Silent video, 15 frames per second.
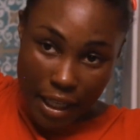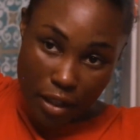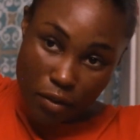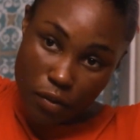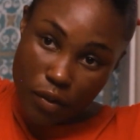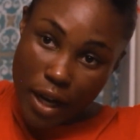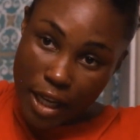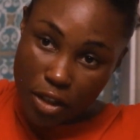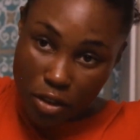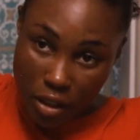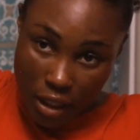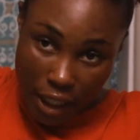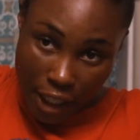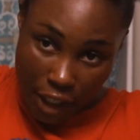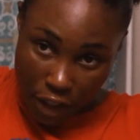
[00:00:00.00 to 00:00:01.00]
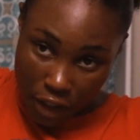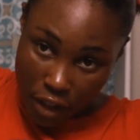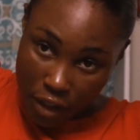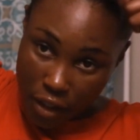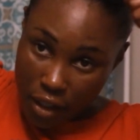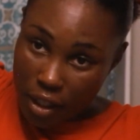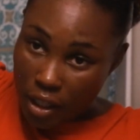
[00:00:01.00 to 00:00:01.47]
and final
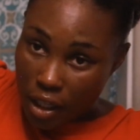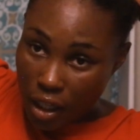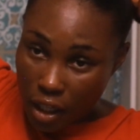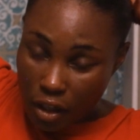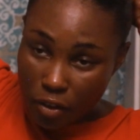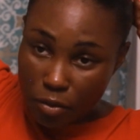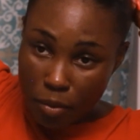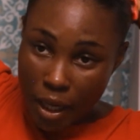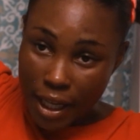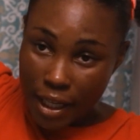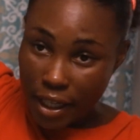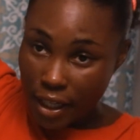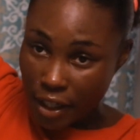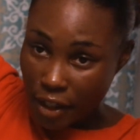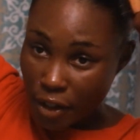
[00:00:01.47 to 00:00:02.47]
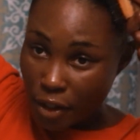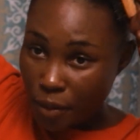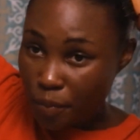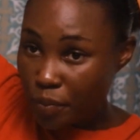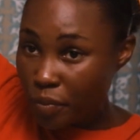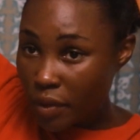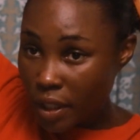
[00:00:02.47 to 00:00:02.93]
layer of my hair,